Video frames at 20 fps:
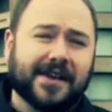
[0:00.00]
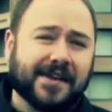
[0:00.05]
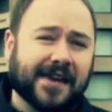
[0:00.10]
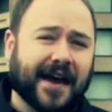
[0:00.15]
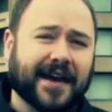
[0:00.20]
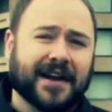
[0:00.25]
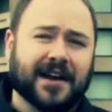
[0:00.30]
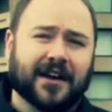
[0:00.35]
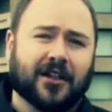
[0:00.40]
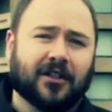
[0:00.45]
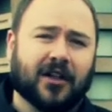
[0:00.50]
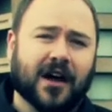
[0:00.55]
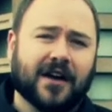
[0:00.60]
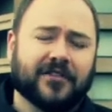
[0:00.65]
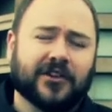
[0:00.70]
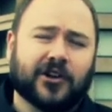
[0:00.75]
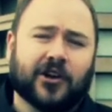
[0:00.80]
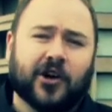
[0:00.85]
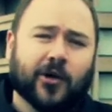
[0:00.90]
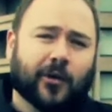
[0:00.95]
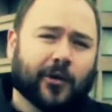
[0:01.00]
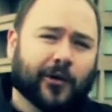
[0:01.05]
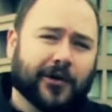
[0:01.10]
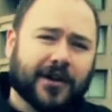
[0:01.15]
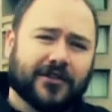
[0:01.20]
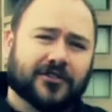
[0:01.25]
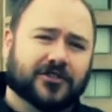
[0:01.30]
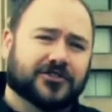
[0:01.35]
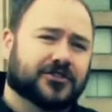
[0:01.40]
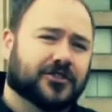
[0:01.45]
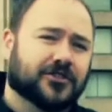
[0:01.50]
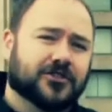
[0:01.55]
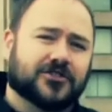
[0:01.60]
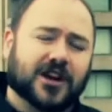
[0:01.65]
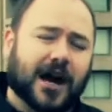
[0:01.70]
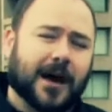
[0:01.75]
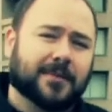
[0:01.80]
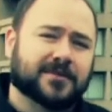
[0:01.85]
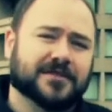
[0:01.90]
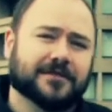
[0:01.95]
9 and 11, or another
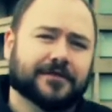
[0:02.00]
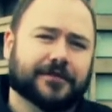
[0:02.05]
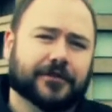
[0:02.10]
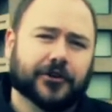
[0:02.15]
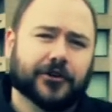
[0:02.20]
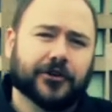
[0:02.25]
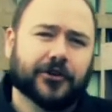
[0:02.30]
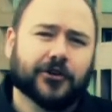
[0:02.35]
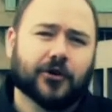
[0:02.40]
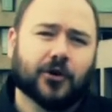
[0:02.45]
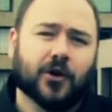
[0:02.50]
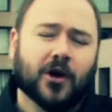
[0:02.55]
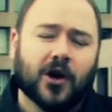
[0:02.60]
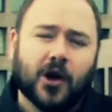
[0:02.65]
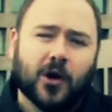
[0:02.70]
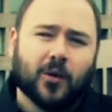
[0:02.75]
church option for you.